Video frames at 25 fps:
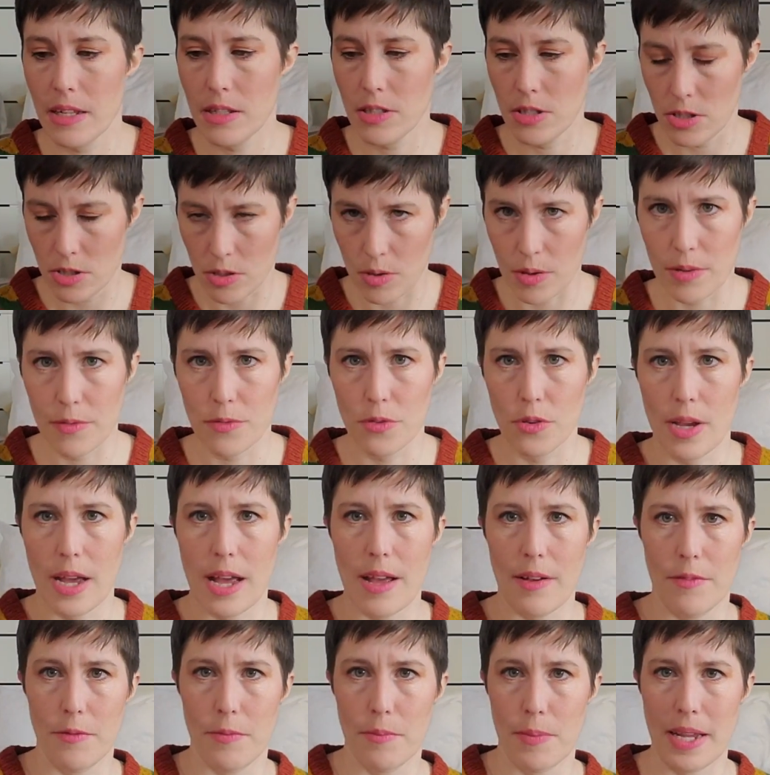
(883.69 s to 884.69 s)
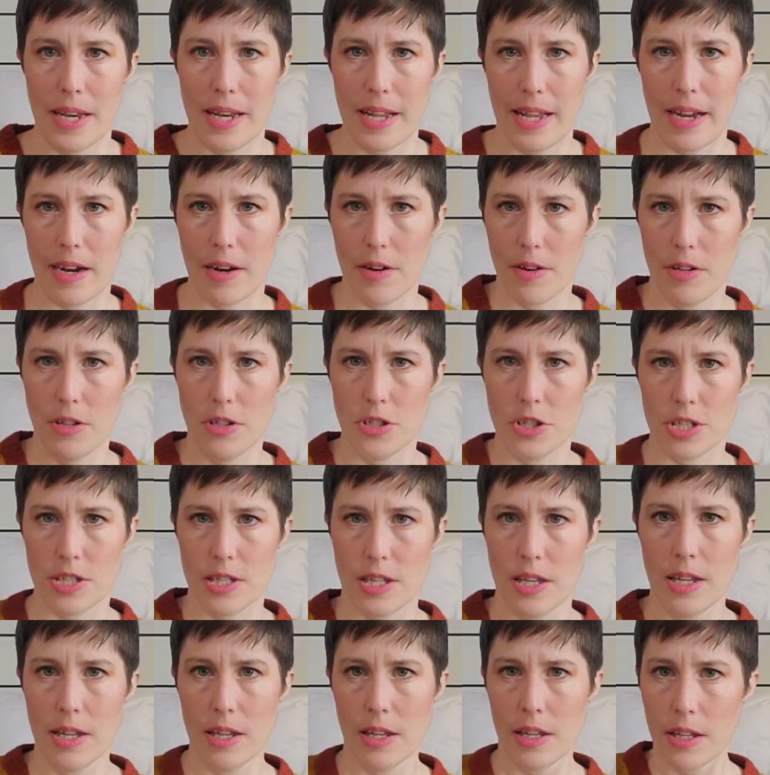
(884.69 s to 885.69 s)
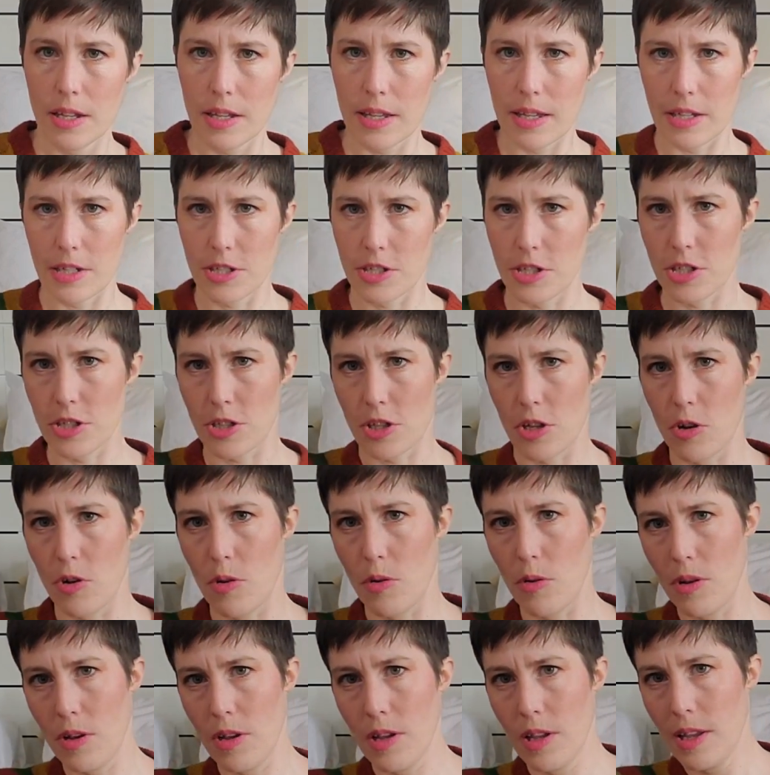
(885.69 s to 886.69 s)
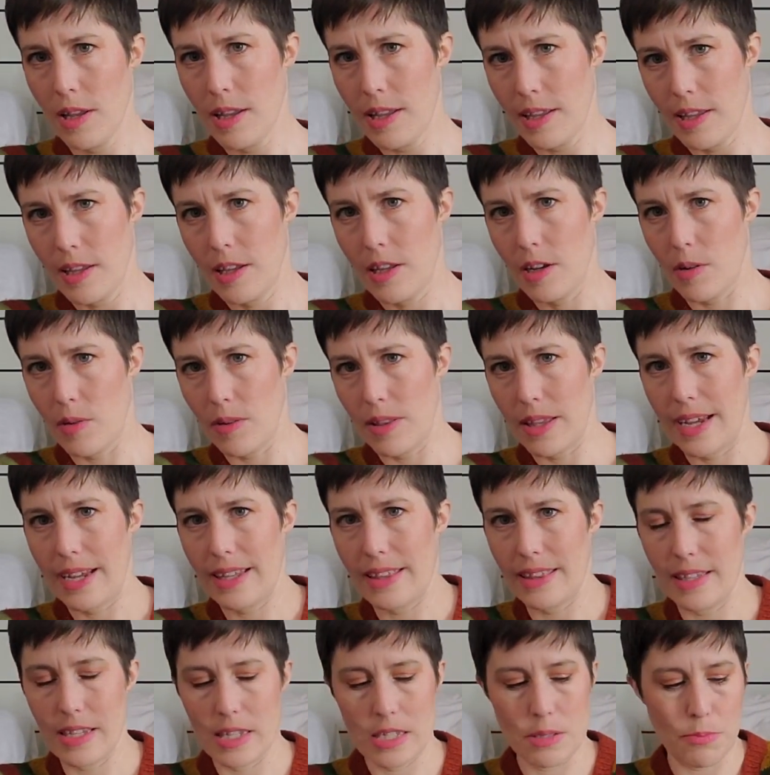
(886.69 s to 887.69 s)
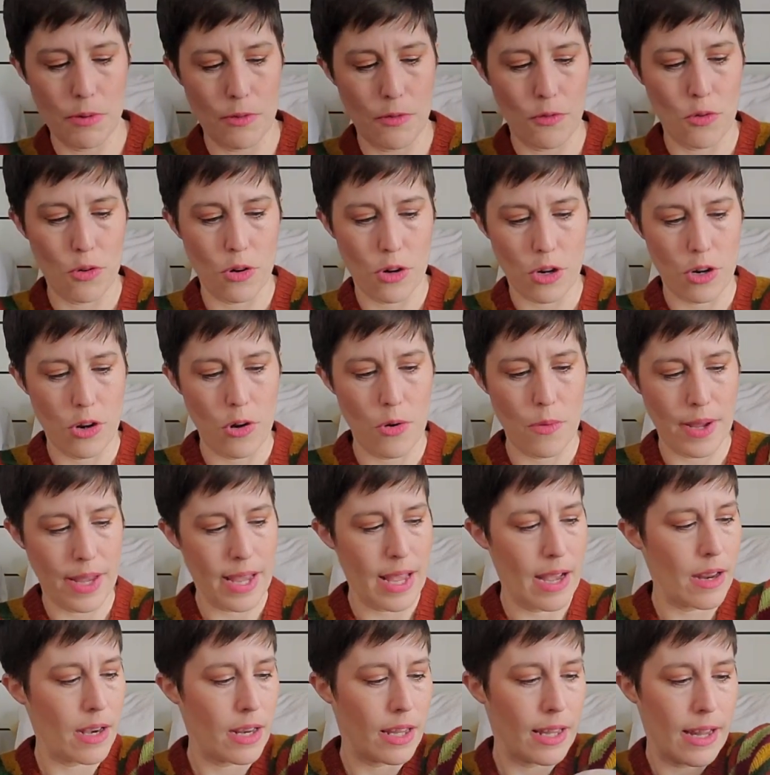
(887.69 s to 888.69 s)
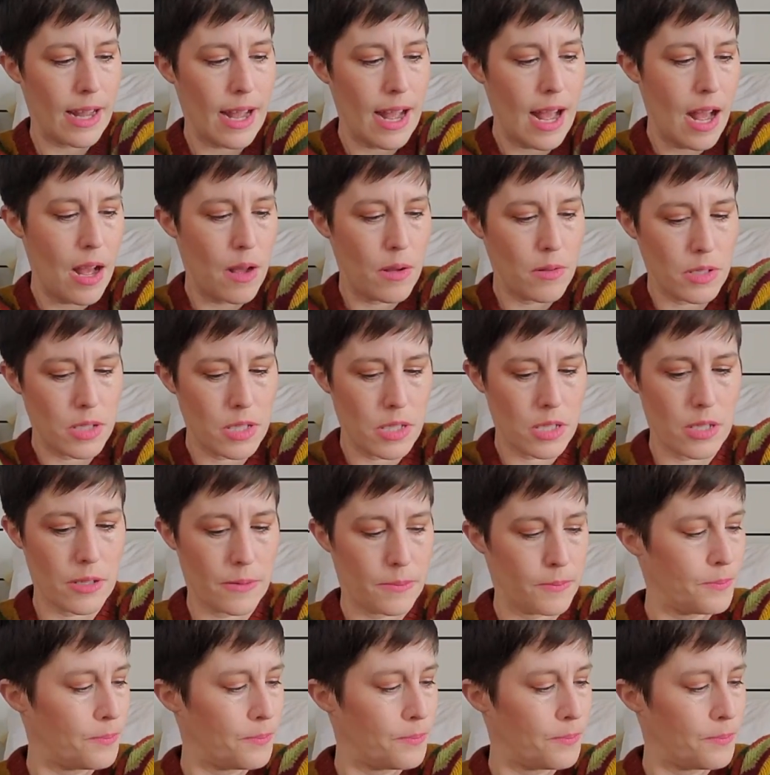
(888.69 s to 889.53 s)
So if you have pet hair, you can just go, like this before going out of the house.